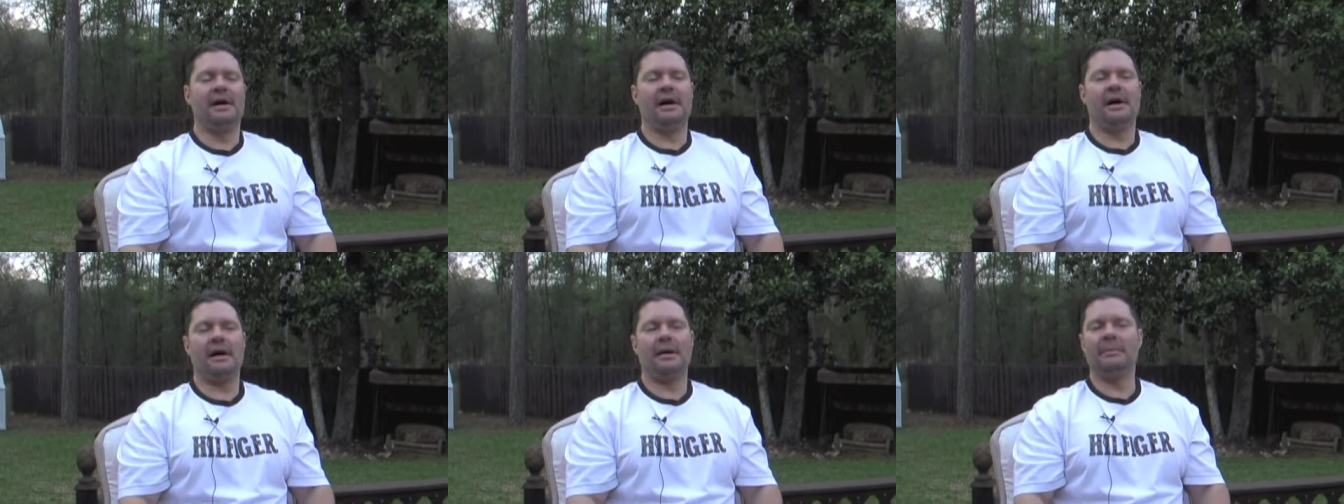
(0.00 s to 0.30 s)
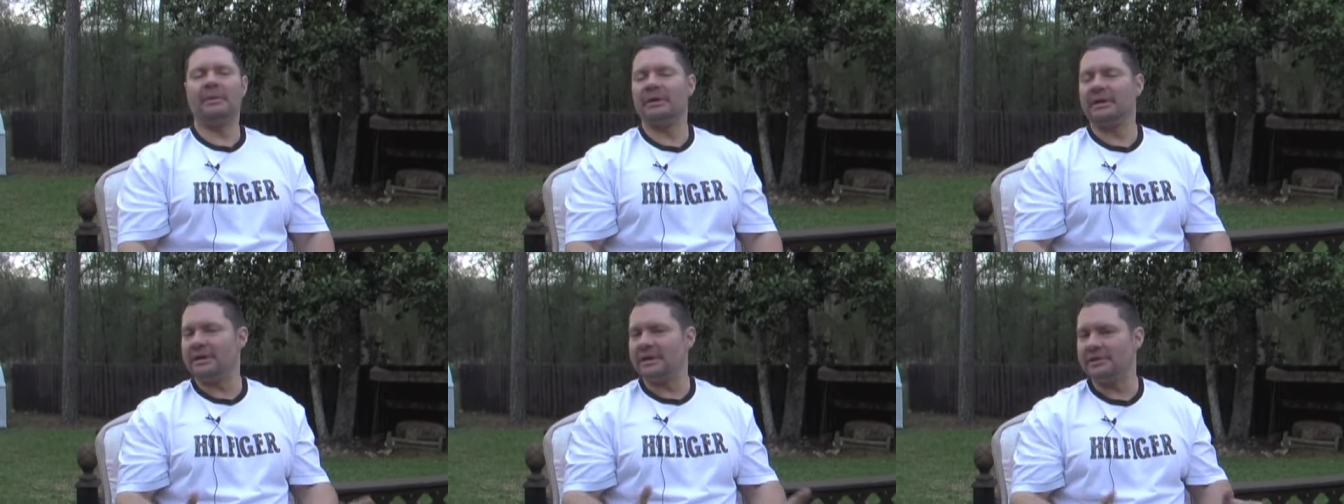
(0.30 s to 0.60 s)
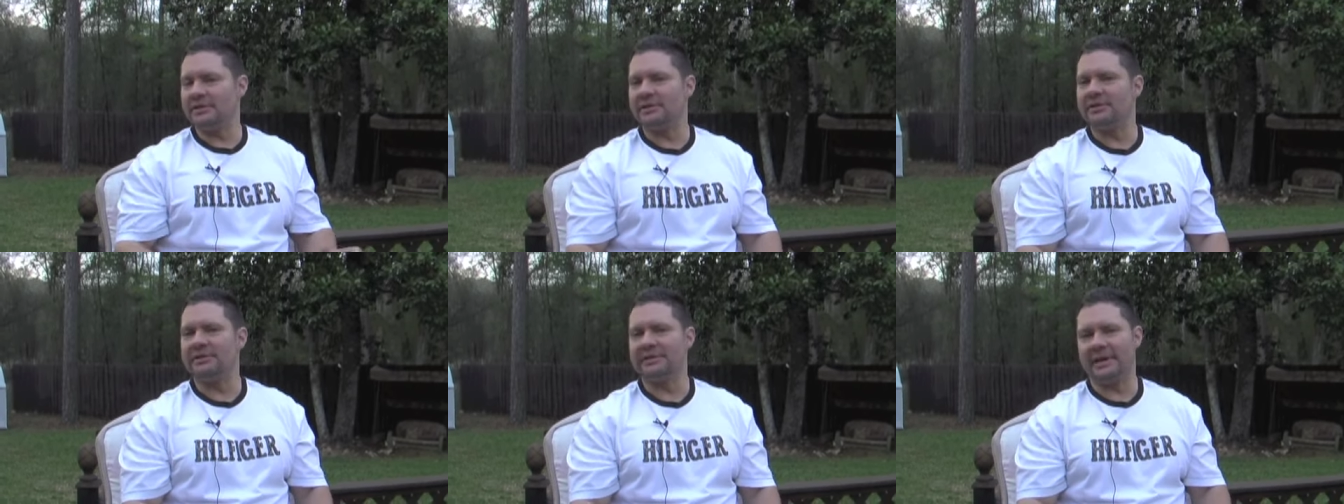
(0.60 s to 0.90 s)
I'm a
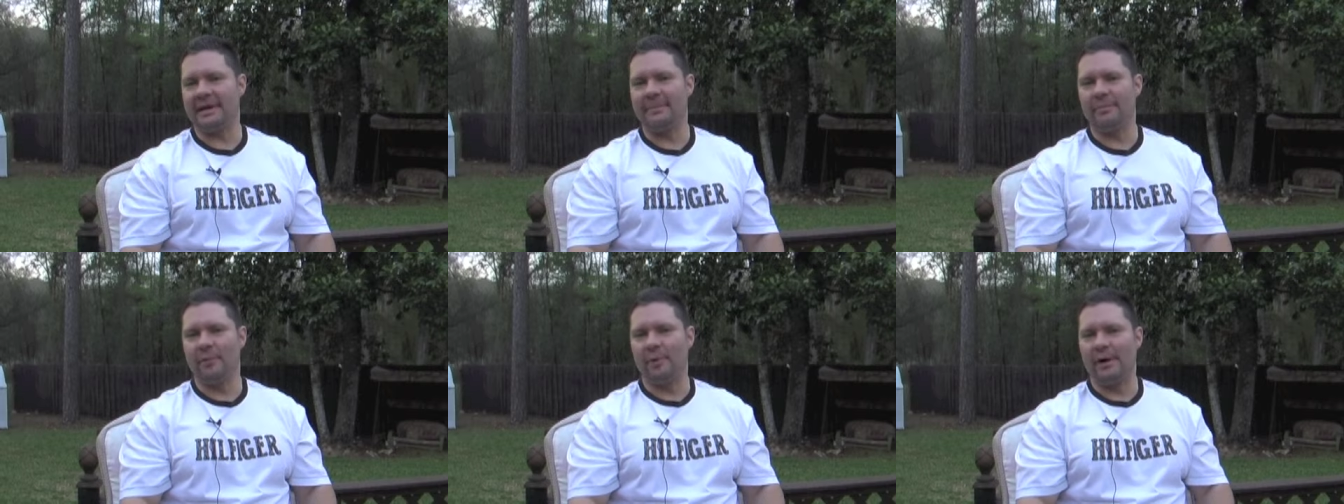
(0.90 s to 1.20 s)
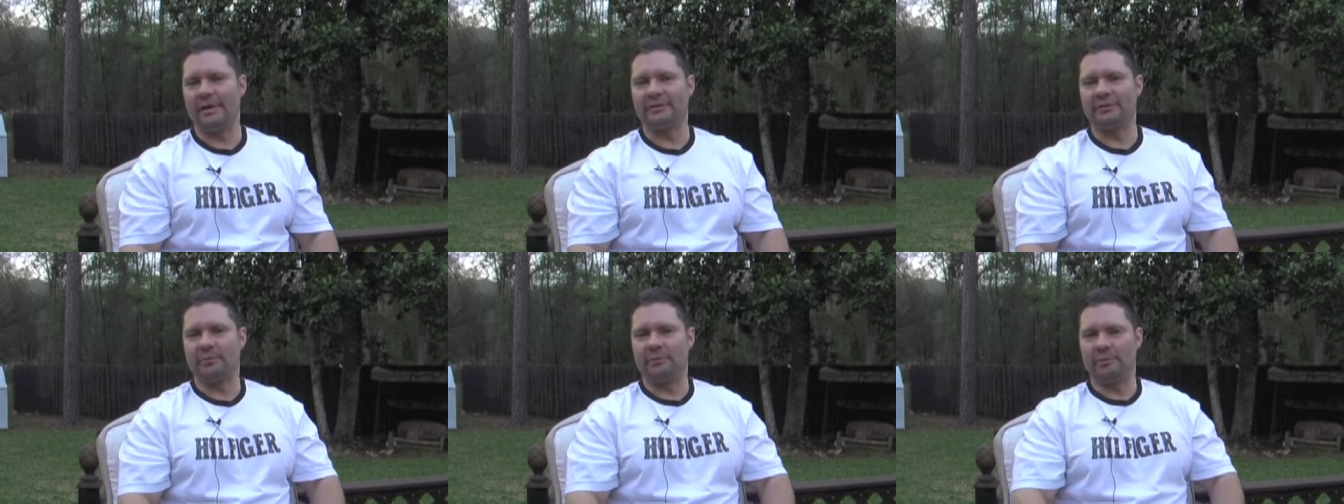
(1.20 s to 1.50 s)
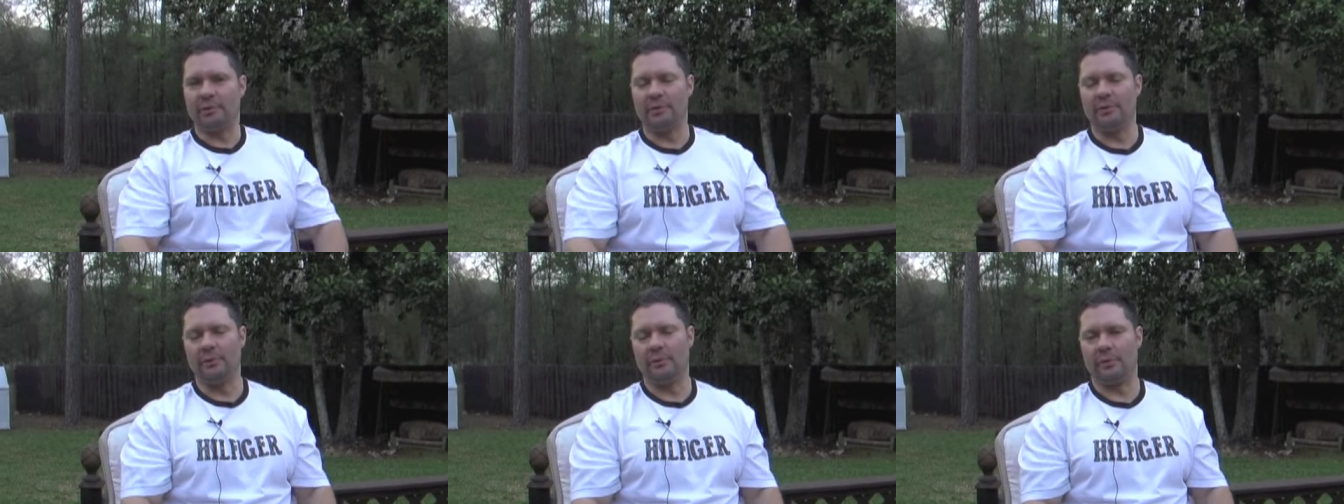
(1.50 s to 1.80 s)
kitchen table
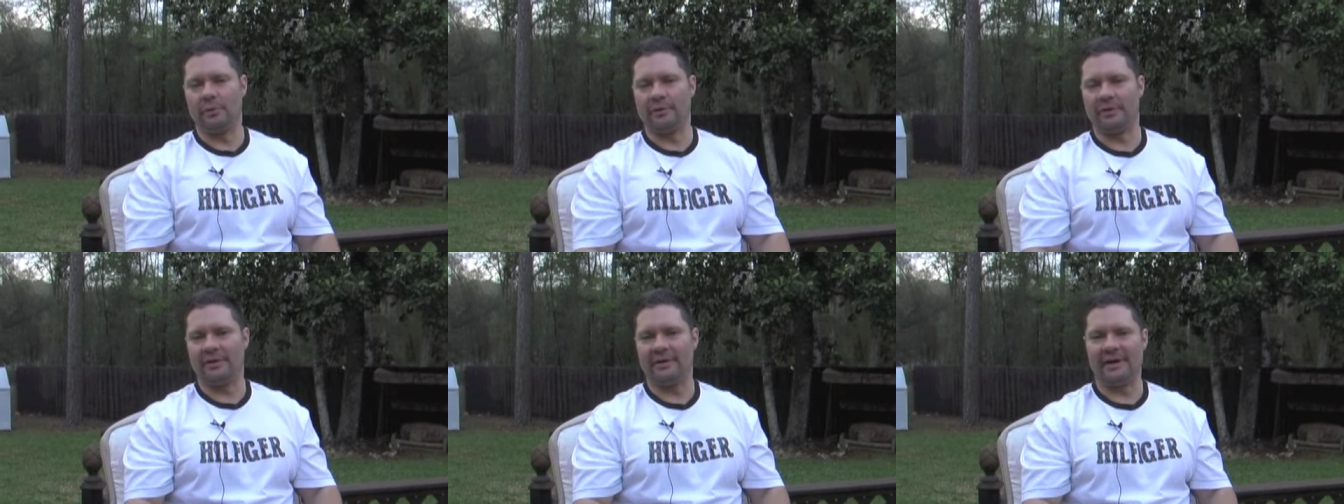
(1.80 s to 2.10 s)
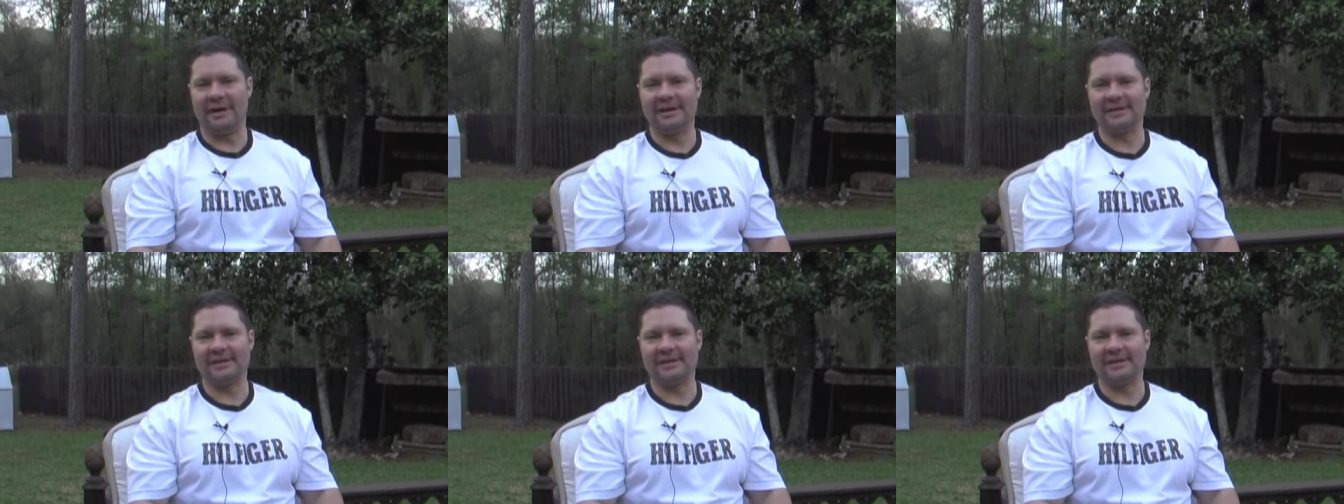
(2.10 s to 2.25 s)
entrepreneur.